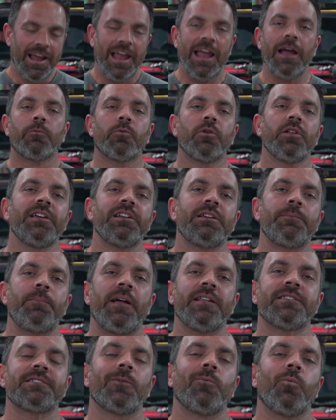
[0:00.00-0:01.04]
it really
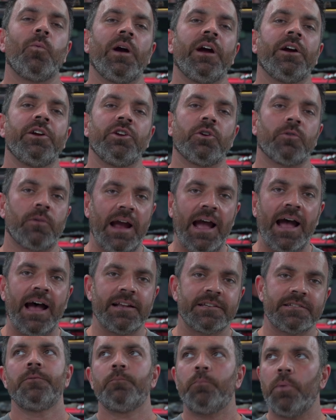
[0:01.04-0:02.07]
depends on where you're at.